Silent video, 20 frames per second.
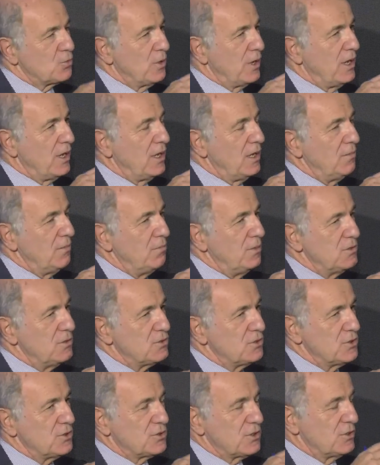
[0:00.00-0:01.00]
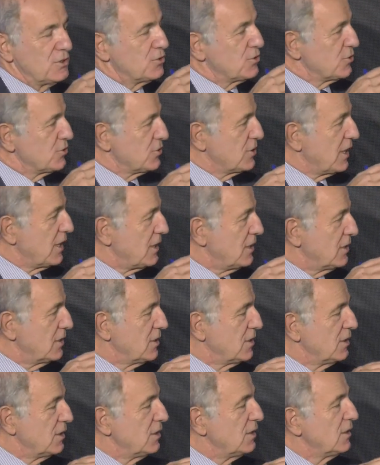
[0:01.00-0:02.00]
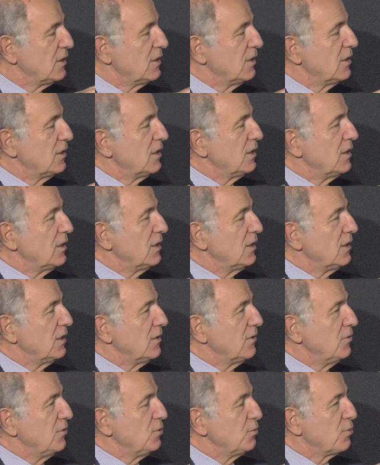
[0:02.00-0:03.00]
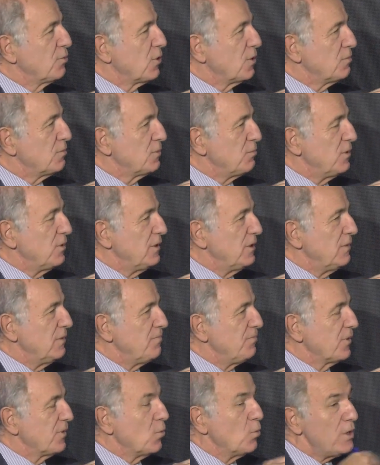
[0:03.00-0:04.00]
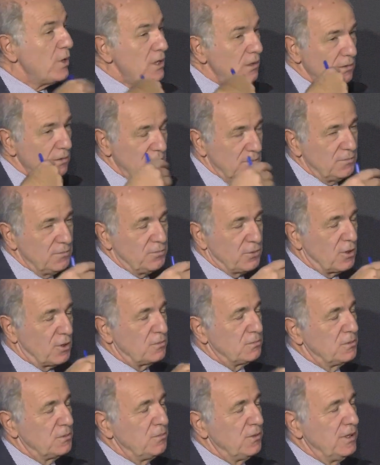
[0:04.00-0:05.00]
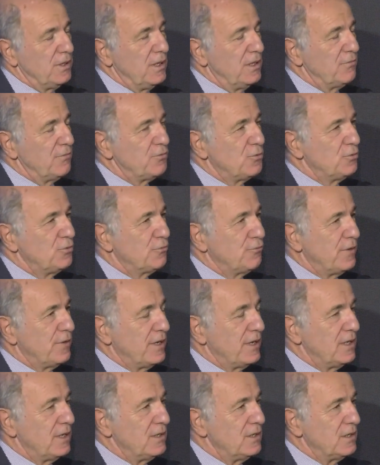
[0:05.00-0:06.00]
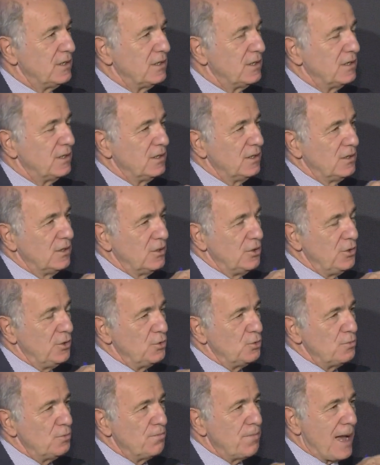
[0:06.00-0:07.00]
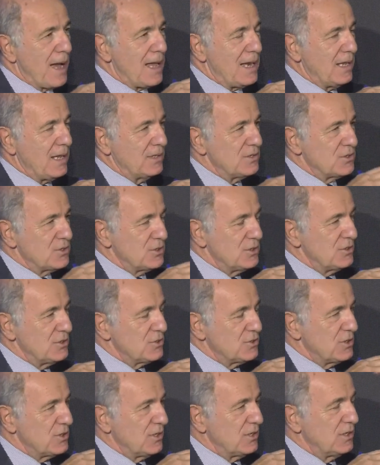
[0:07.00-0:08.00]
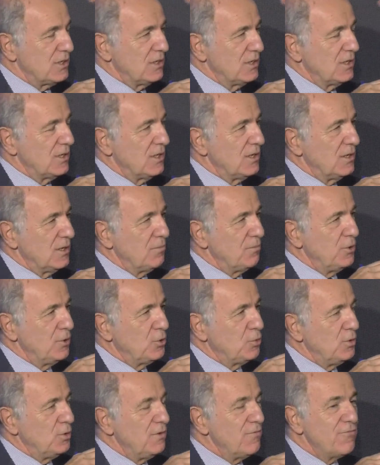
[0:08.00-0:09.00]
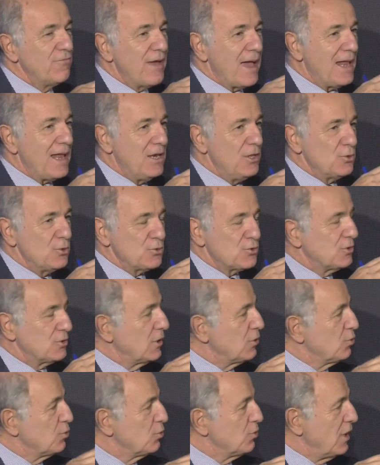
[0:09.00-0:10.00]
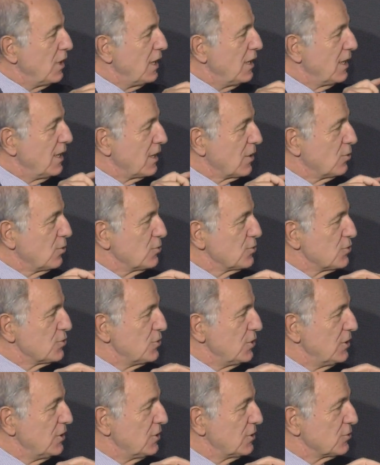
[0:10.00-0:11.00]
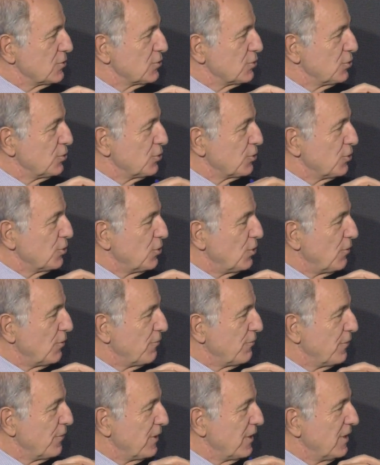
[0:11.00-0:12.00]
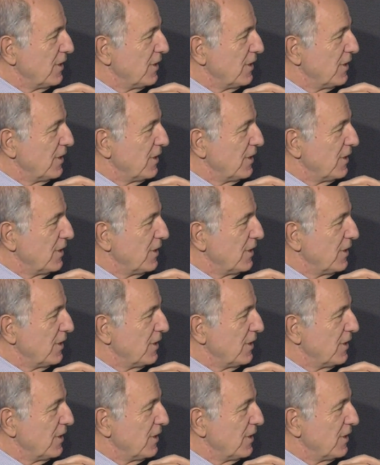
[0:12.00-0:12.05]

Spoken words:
way business and society, we probably have to find new balances between values that today are considered sort of